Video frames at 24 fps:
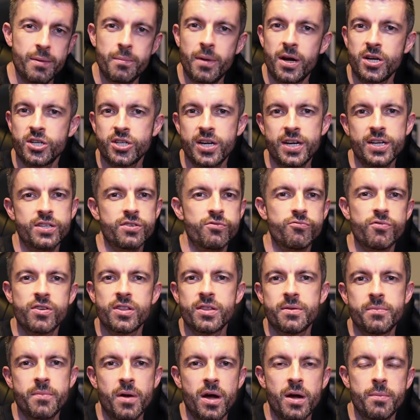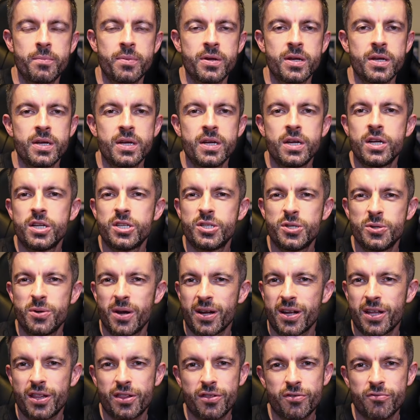I might change the rhythm up, do
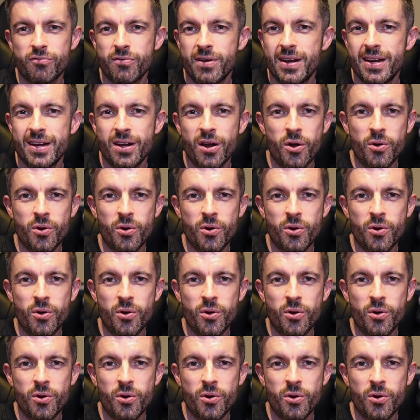like a 3